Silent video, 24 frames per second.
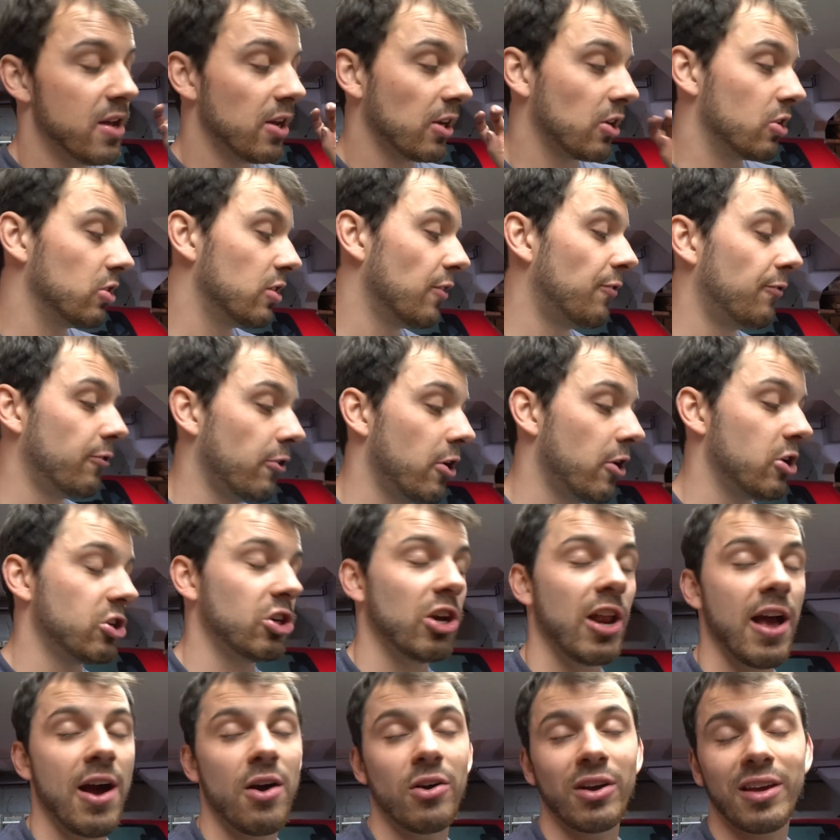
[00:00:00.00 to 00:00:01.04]
Good to flush it
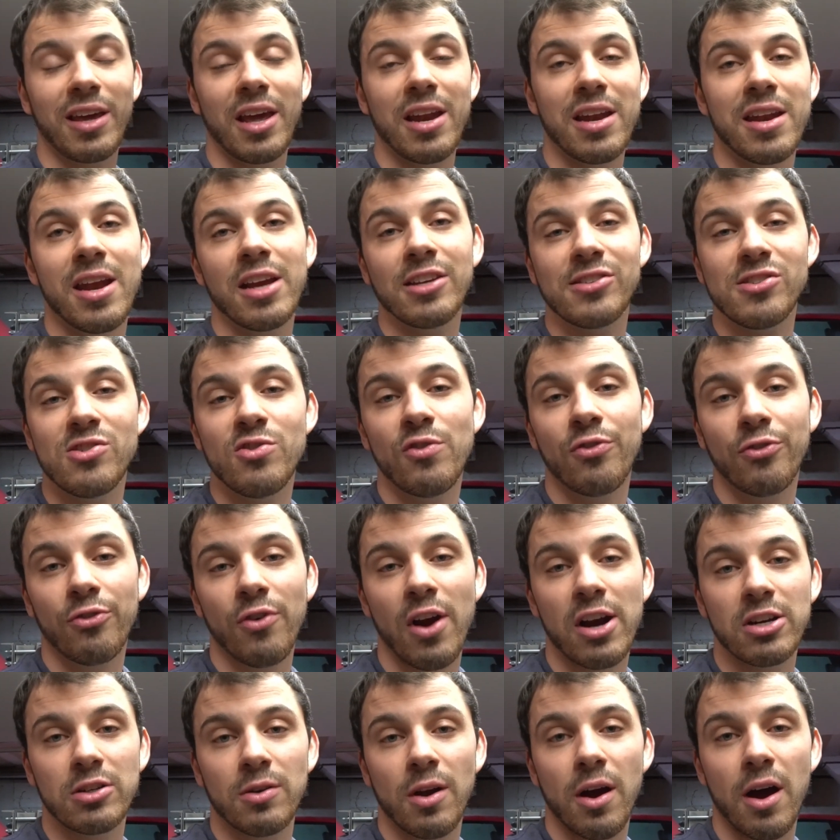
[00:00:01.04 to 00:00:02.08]
out, get nice new
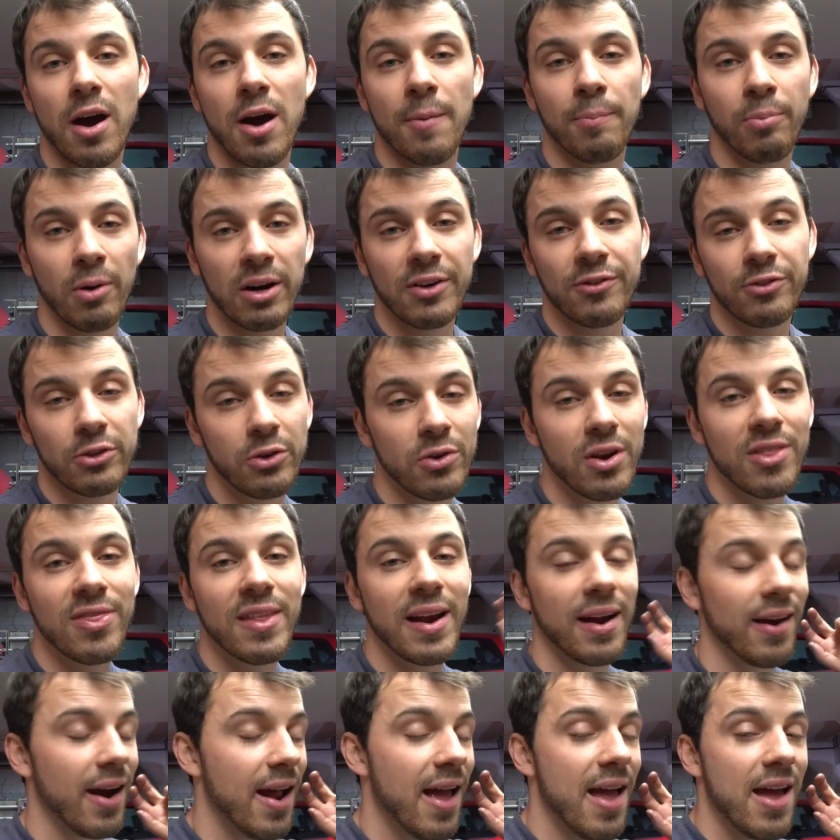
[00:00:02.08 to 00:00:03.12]
fresh brake fluid in there.